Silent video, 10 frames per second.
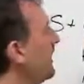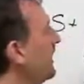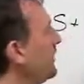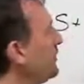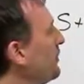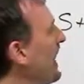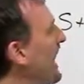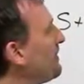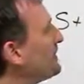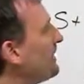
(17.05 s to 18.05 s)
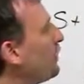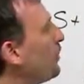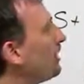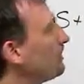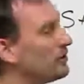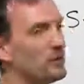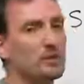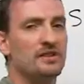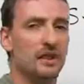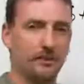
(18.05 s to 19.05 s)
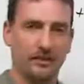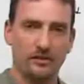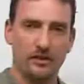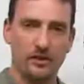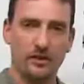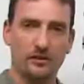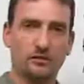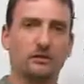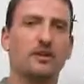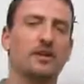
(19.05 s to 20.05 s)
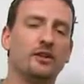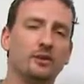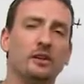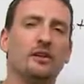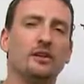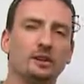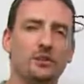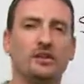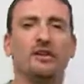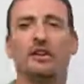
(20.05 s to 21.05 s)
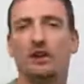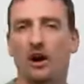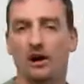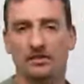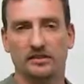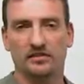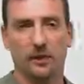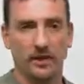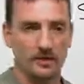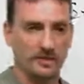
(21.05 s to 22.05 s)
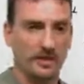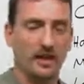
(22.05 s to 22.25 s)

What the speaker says: If you have someone do something for you, then you are using the causative voice.